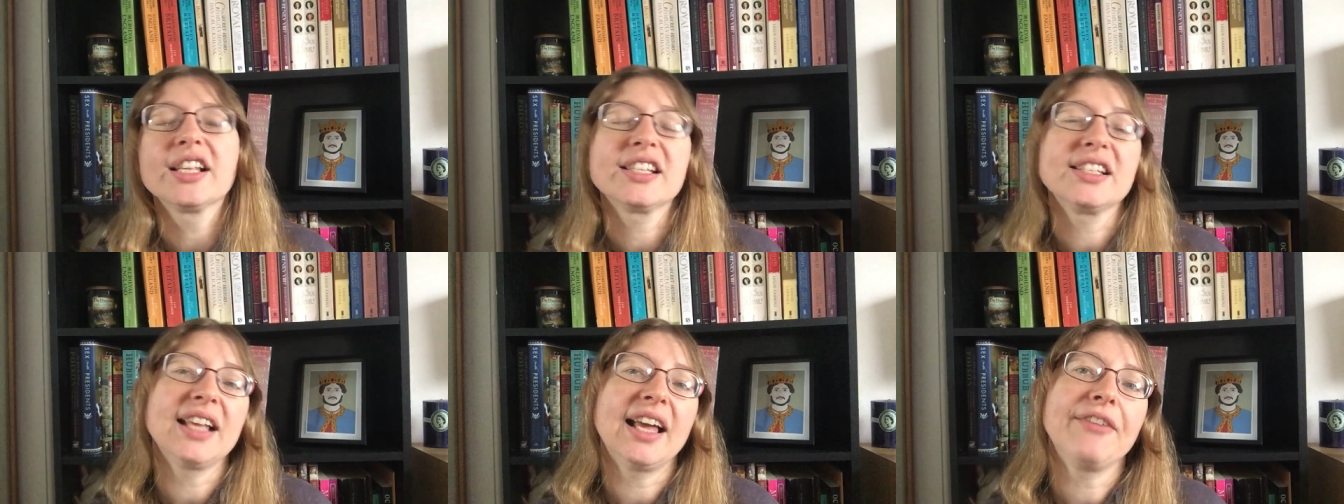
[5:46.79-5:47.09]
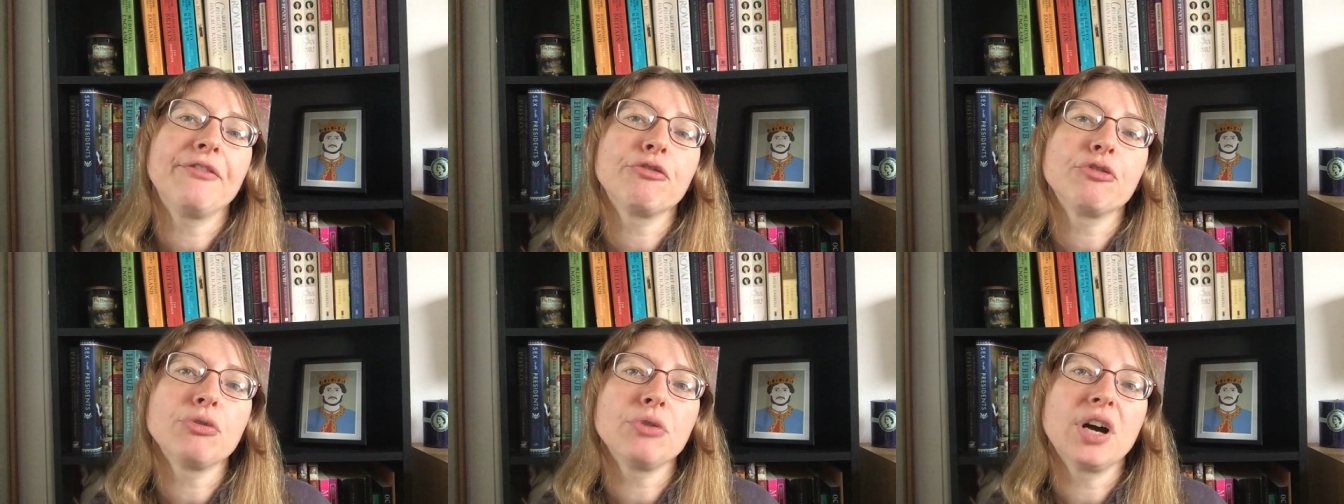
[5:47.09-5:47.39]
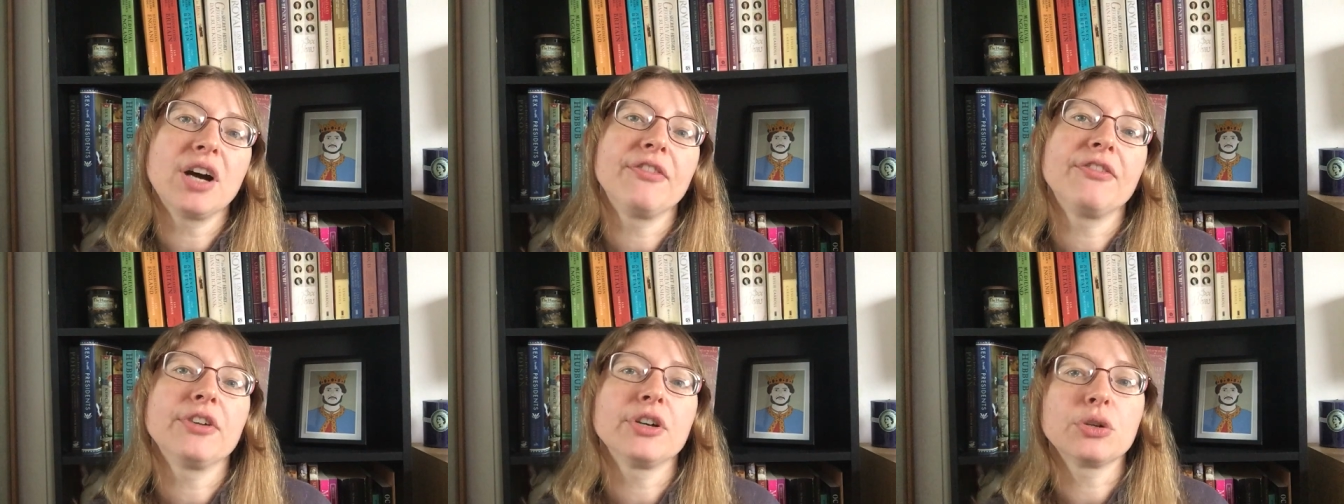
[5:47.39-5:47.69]
several
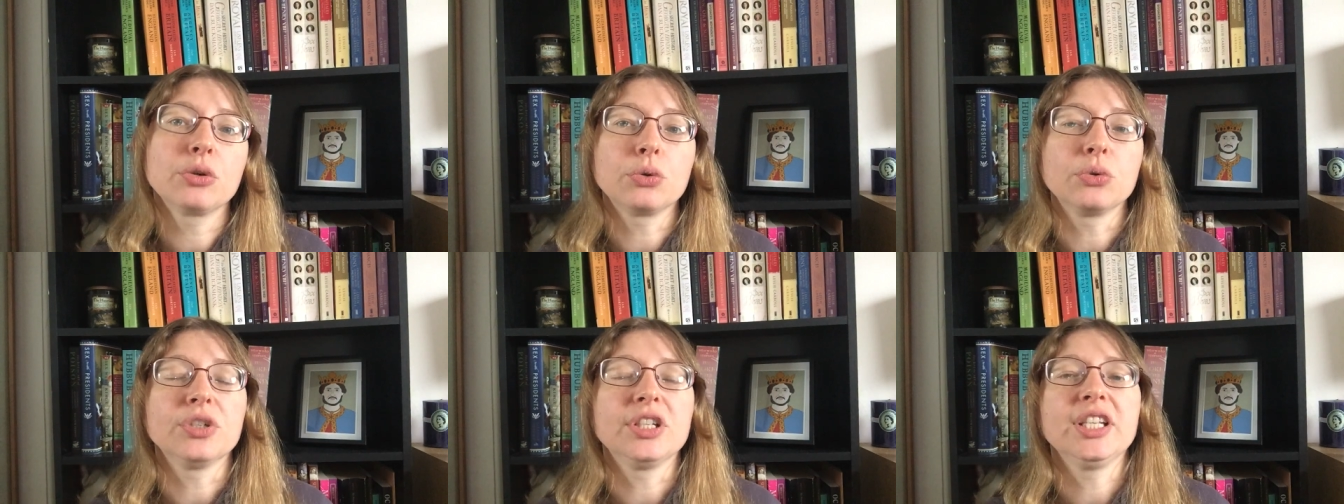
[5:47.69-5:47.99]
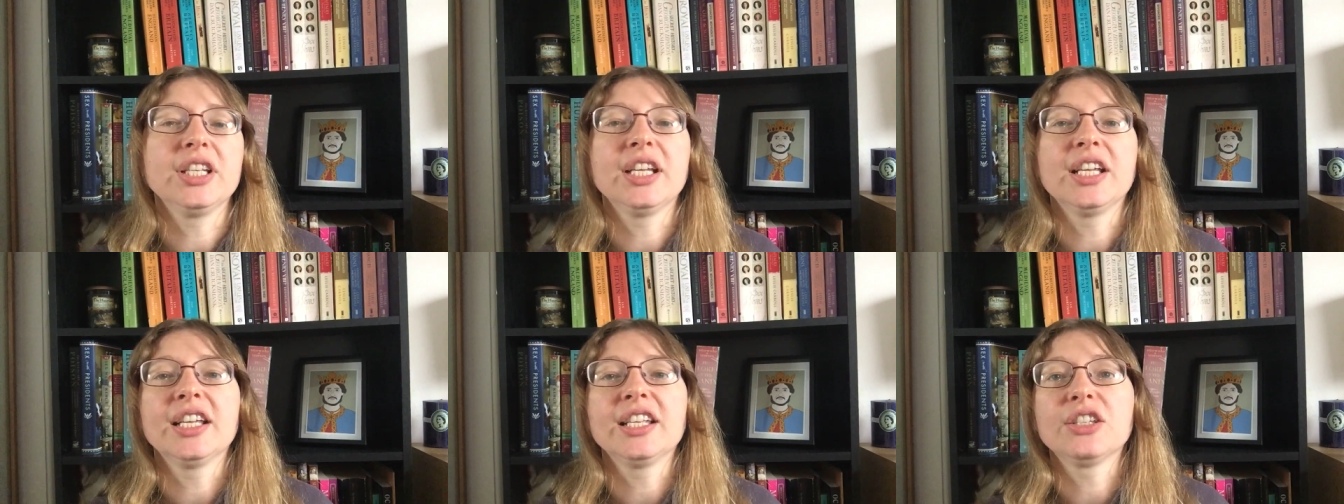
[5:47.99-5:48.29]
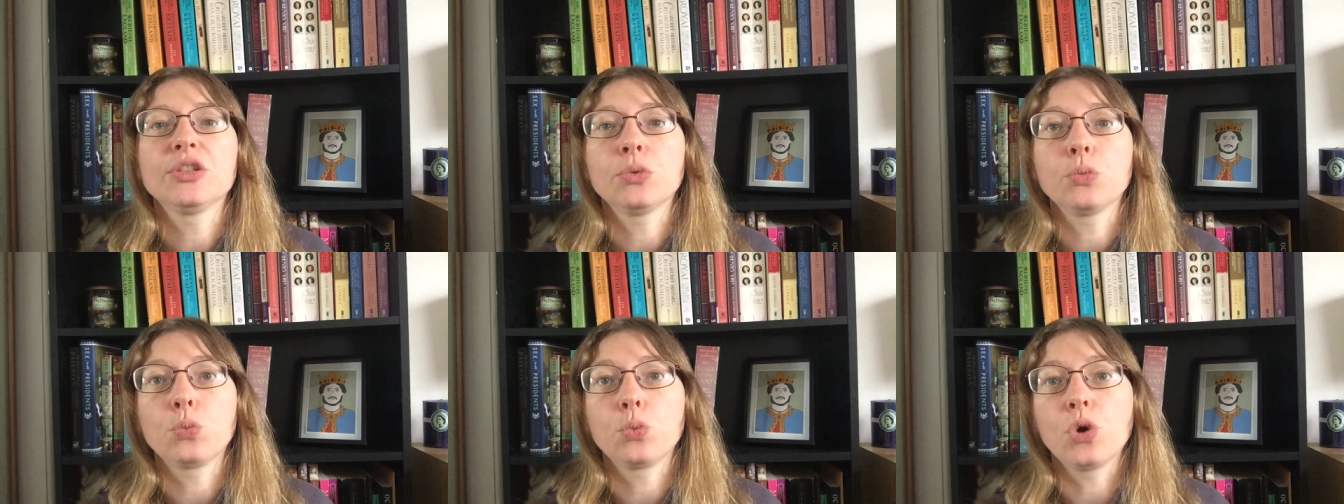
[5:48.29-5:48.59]
other
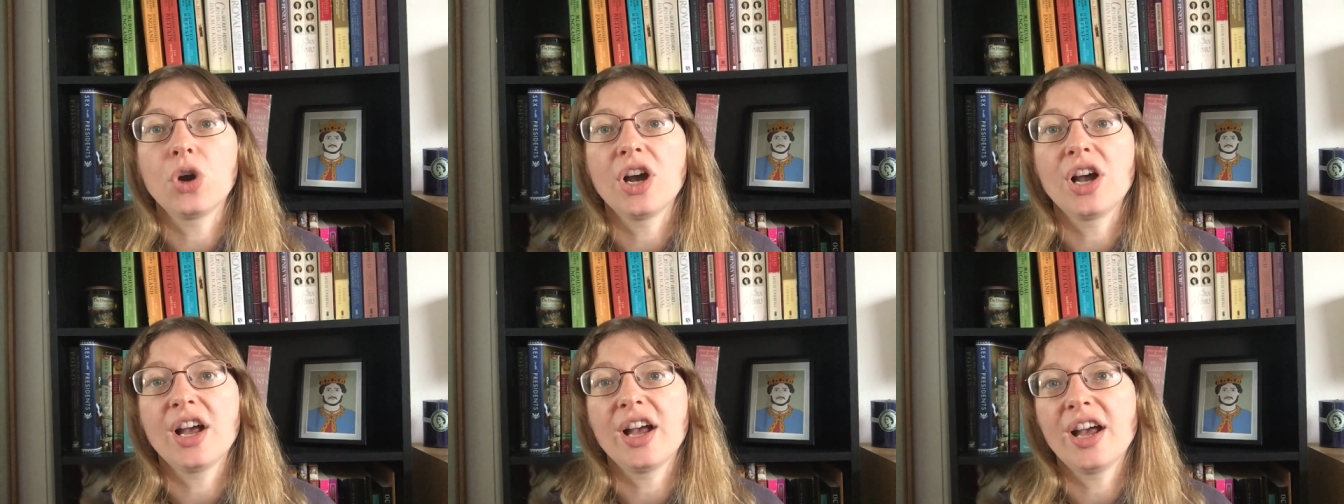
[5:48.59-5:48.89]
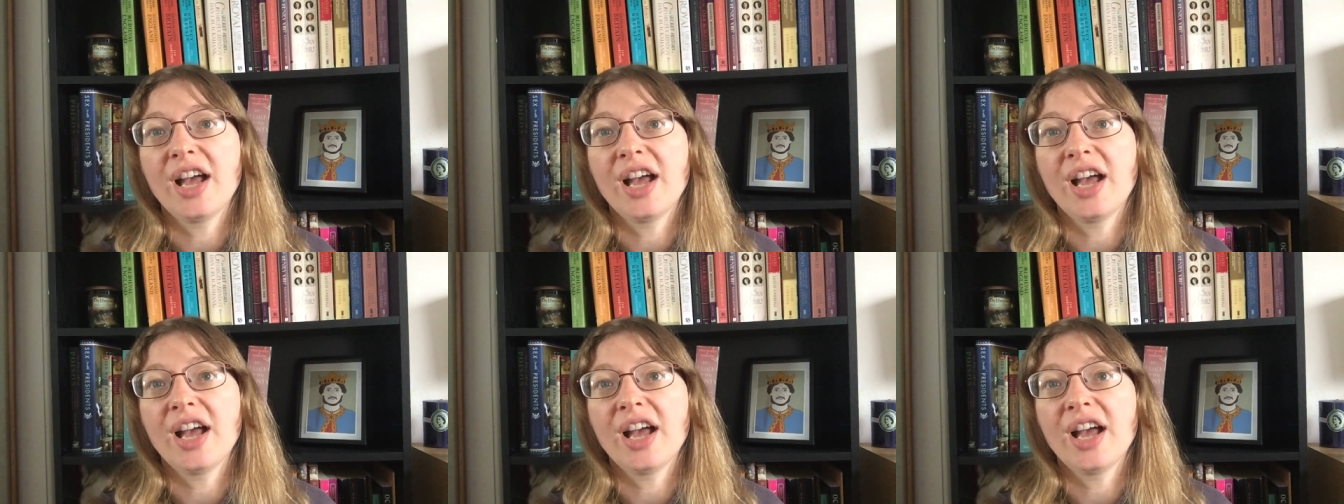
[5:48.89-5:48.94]
courtiers were